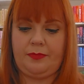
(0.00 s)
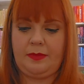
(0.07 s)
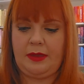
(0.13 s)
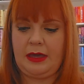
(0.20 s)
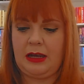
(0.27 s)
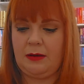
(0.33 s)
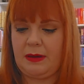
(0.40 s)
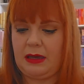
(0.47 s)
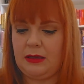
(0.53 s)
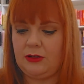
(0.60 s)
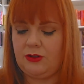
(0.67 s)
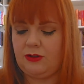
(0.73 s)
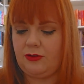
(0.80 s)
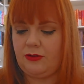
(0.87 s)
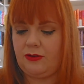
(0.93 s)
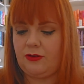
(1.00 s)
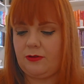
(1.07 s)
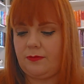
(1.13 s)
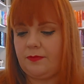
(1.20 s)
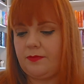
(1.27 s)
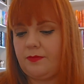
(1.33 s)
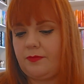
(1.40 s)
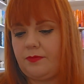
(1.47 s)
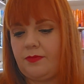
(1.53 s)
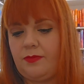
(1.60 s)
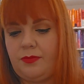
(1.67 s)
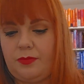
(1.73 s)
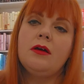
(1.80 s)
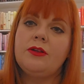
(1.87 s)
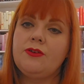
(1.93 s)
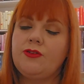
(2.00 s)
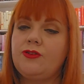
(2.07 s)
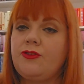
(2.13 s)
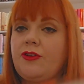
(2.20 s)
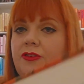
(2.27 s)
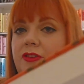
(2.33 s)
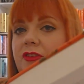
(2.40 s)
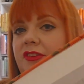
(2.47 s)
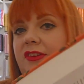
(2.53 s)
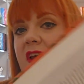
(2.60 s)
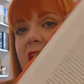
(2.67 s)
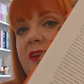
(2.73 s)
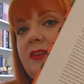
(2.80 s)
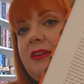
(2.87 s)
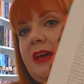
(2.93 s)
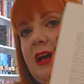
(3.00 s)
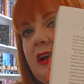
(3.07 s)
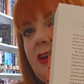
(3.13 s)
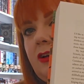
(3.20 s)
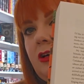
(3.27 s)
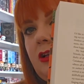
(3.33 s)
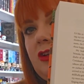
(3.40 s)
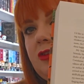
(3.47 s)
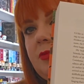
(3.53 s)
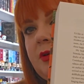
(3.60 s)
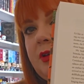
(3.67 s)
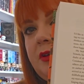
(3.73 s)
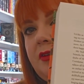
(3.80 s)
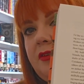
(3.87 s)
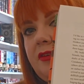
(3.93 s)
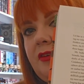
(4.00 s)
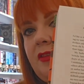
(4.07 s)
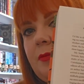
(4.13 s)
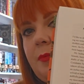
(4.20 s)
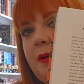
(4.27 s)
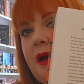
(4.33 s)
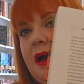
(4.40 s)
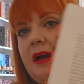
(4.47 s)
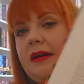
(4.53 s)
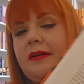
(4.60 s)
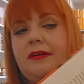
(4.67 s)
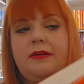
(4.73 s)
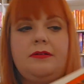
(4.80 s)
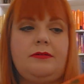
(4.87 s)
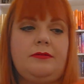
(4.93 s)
end pages, just the standard acknowledgements in the back,